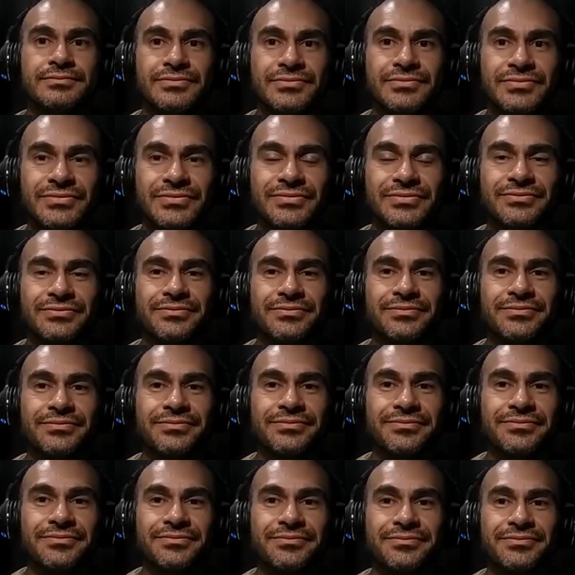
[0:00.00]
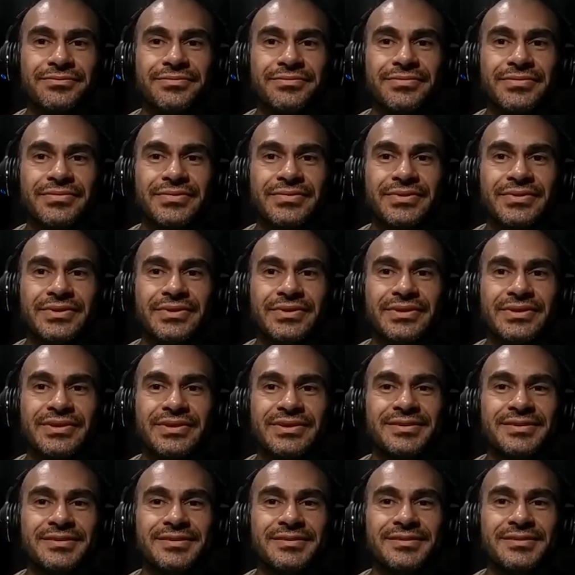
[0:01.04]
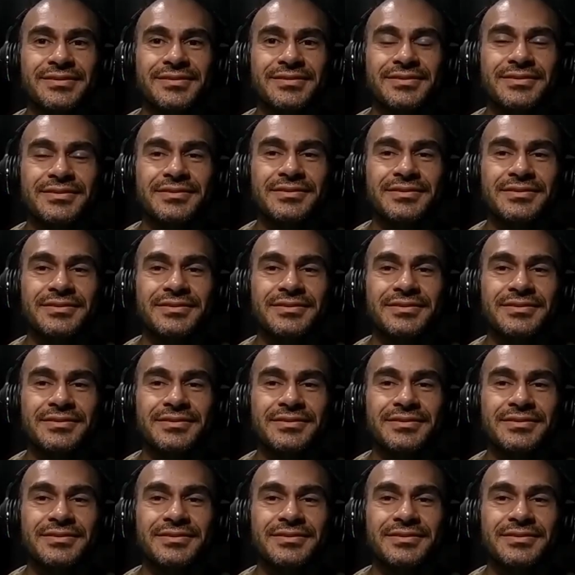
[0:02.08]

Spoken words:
No words are spoken by the person on screen.